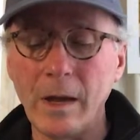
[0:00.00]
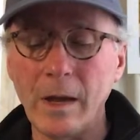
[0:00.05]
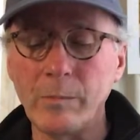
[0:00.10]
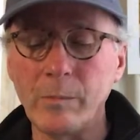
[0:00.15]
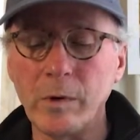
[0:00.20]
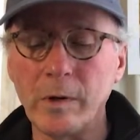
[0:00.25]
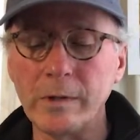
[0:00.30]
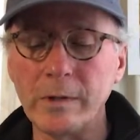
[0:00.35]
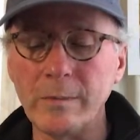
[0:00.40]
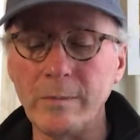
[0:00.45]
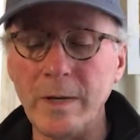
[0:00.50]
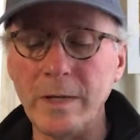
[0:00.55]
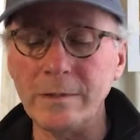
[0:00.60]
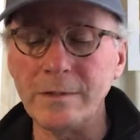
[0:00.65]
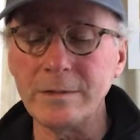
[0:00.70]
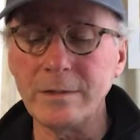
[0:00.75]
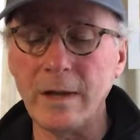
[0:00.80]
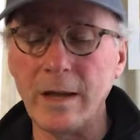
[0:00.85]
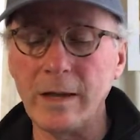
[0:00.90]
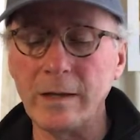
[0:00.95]
I brought them
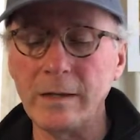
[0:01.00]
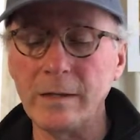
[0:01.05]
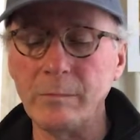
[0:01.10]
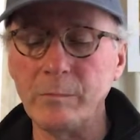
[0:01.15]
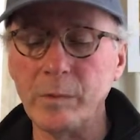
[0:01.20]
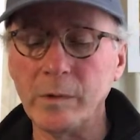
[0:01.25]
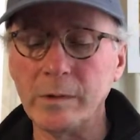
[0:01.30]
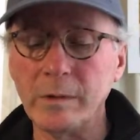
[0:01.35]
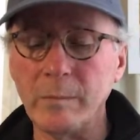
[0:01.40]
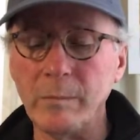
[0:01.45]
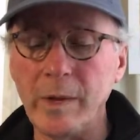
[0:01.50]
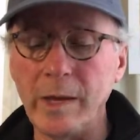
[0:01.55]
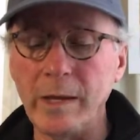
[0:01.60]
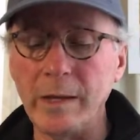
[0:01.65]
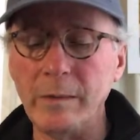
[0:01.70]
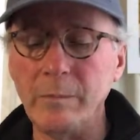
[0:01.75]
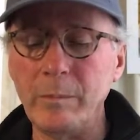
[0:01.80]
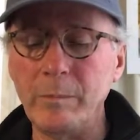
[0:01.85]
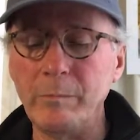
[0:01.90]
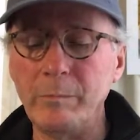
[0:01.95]
outside and put the
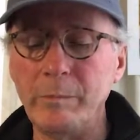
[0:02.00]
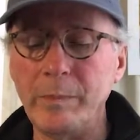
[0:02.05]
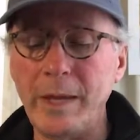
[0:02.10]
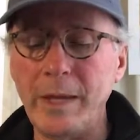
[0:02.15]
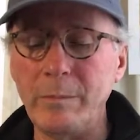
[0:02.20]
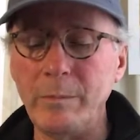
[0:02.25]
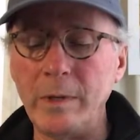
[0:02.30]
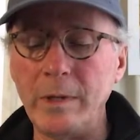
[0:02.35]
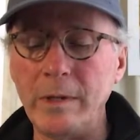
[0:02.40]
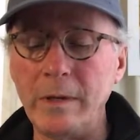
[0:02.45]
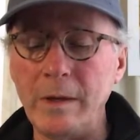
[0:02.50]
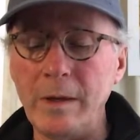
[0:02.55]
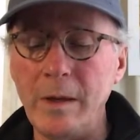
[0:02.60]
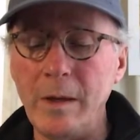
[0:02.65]
ba baby